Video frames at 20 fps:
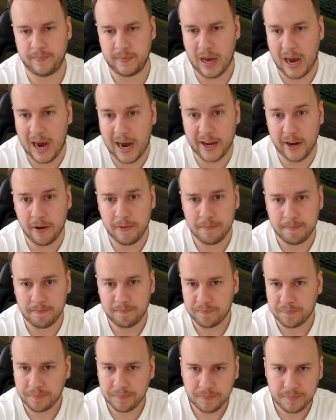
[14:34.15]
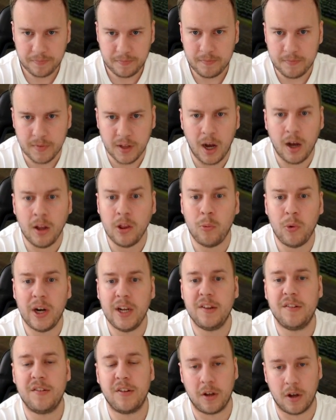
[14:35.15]
higher.
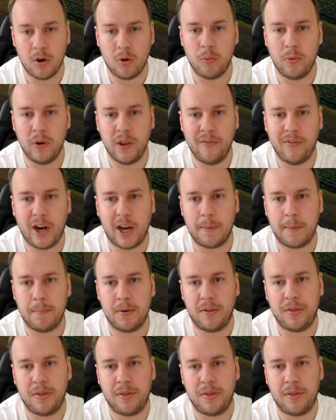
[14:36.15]
Otherwise, go with the Viper.